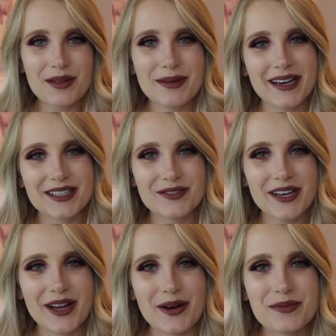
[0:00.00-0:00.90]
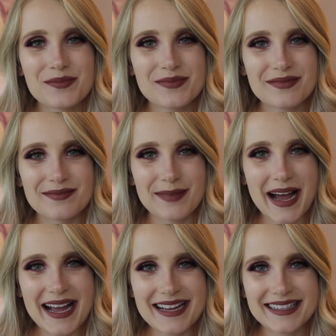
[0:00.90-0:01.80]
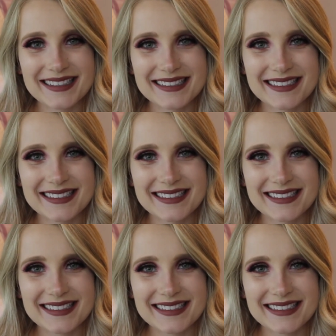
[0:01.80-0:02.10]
in my next video. Bye!